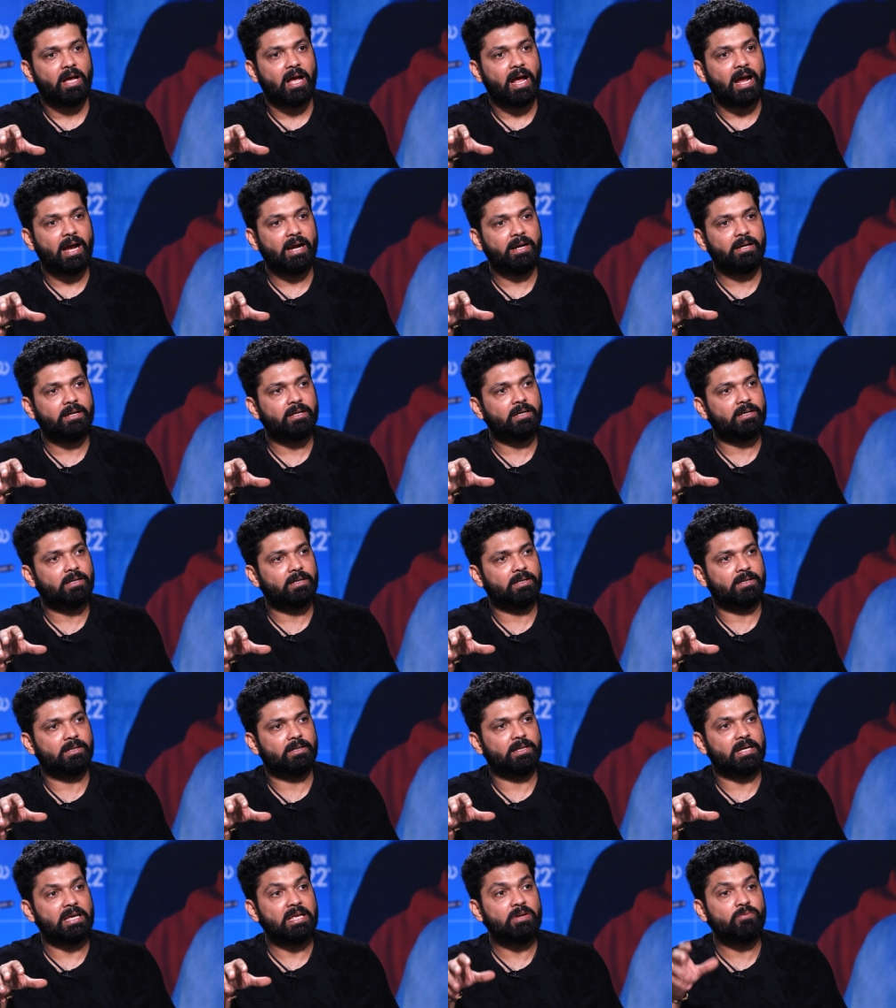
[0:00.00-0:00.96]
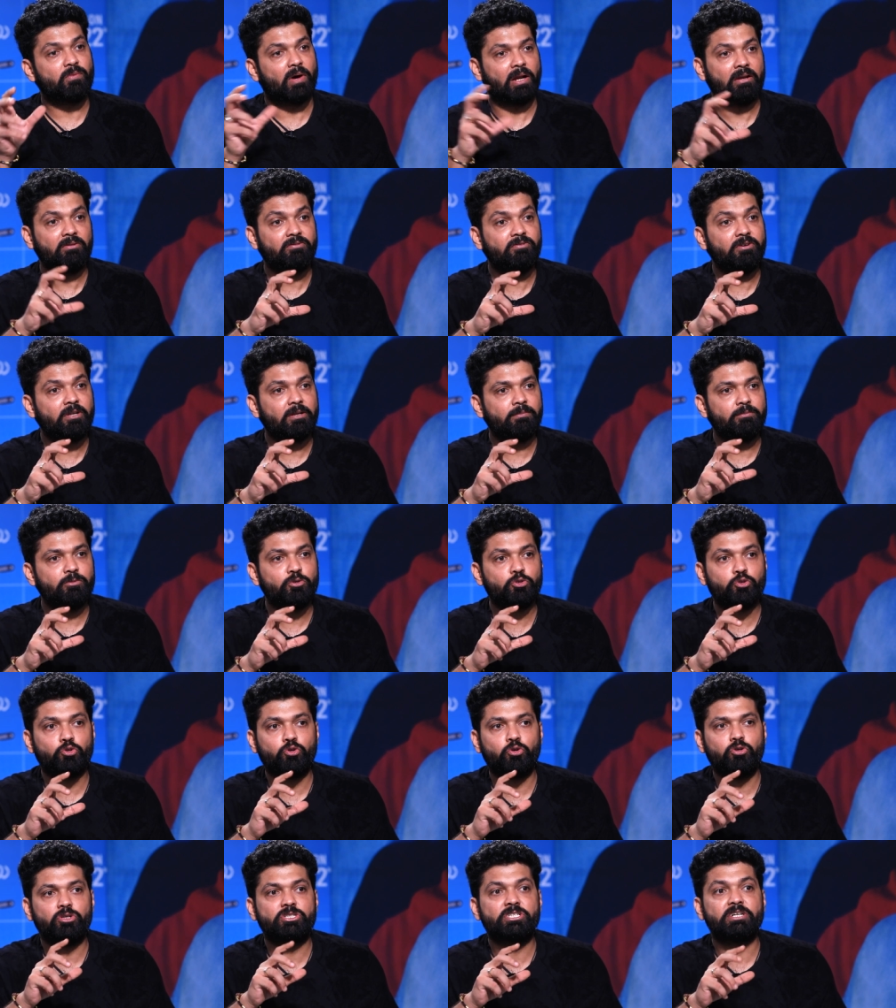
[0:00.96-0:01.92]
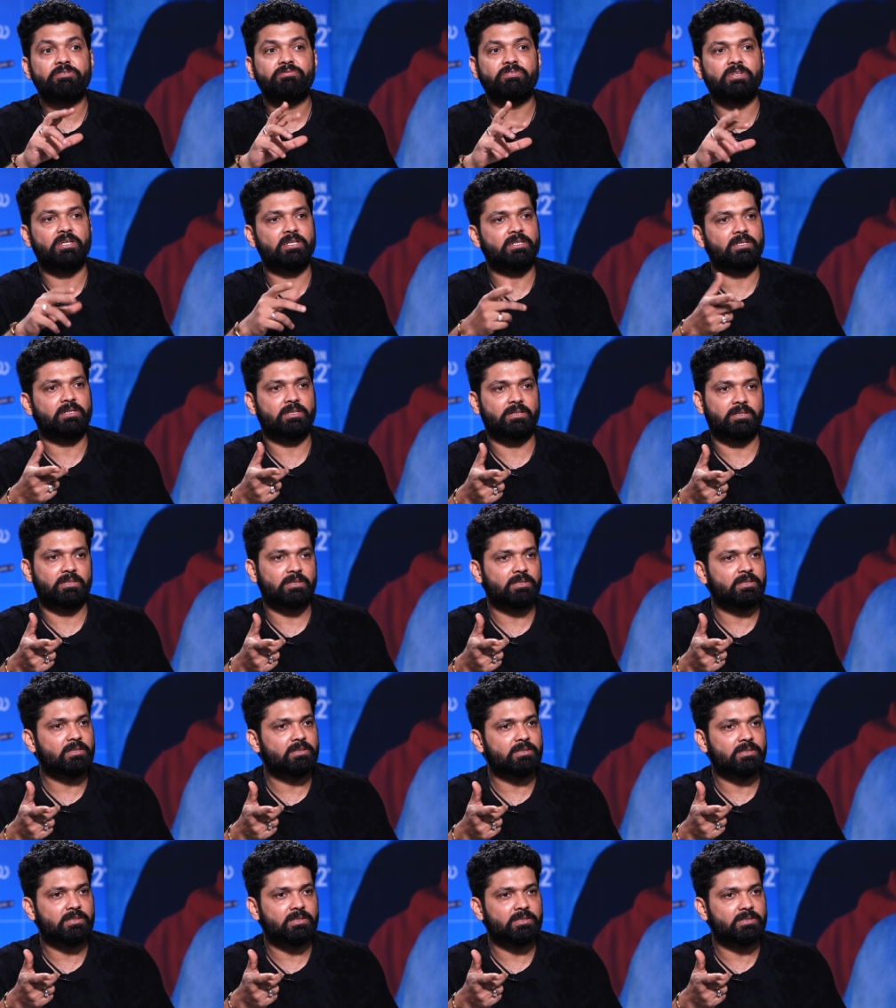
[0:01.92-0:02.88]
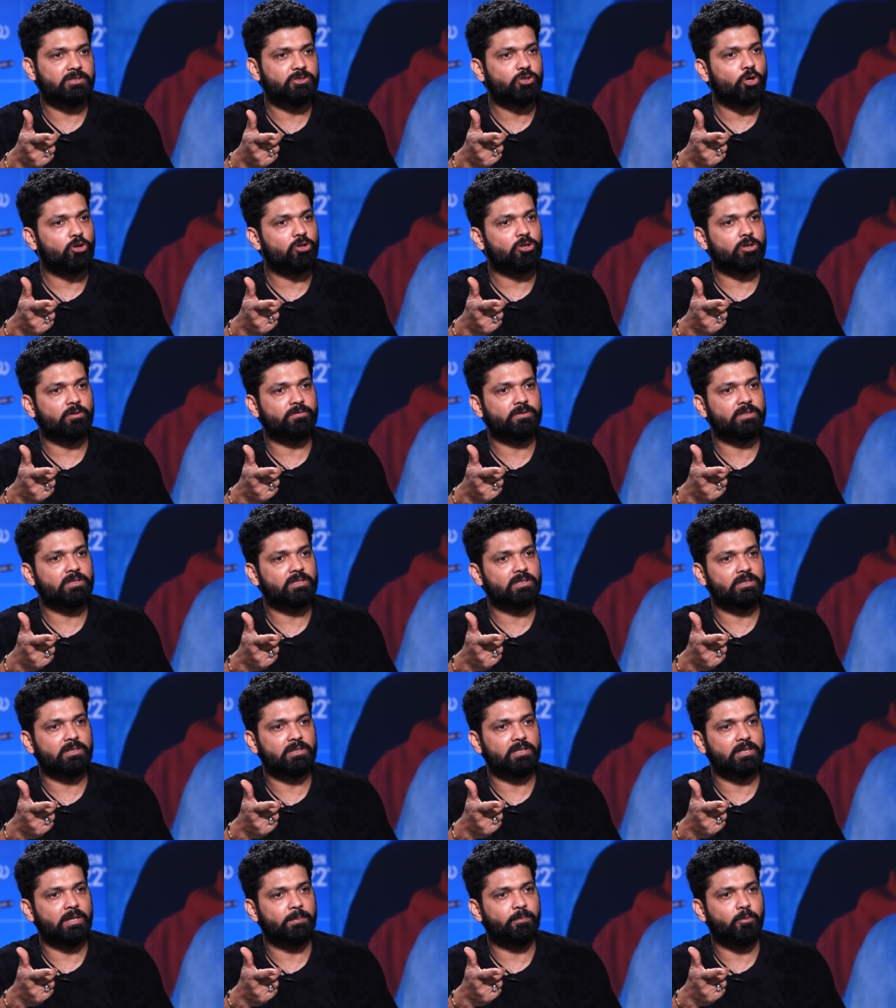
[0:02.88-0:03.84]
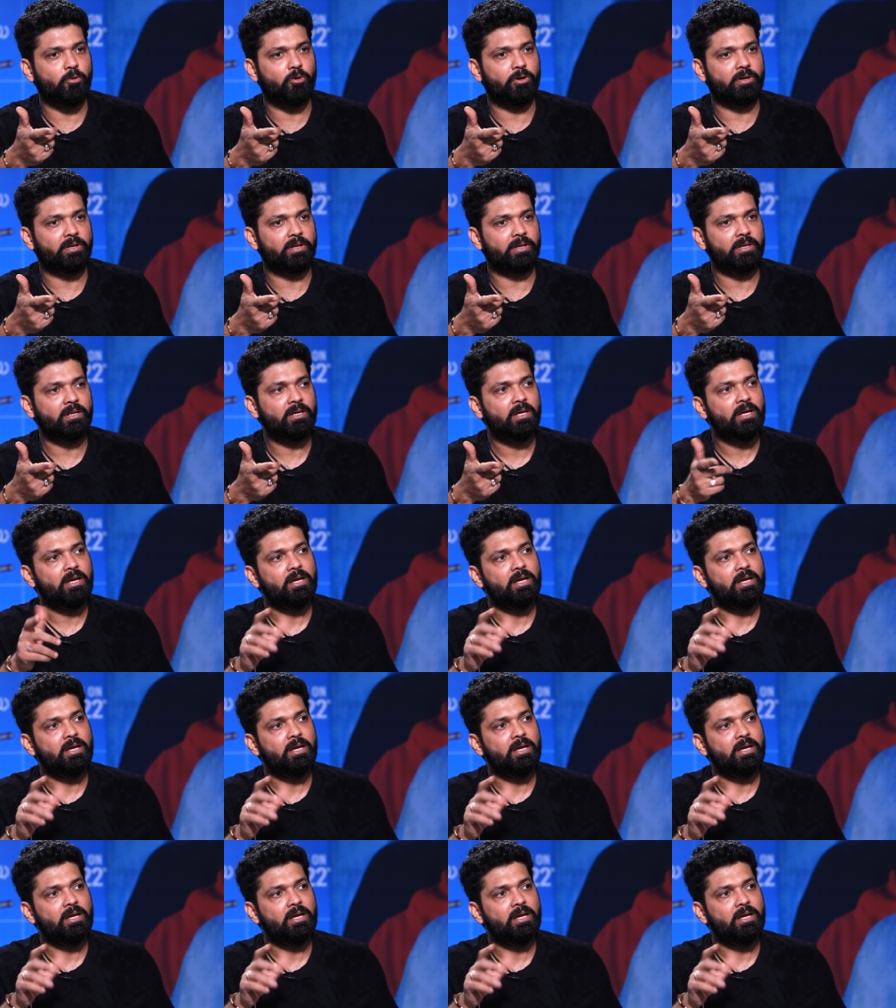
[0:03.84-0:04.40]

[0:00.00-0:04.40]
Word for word: And uh, in one film, you shouldn't shift the uh, the genre of the uh, poetry.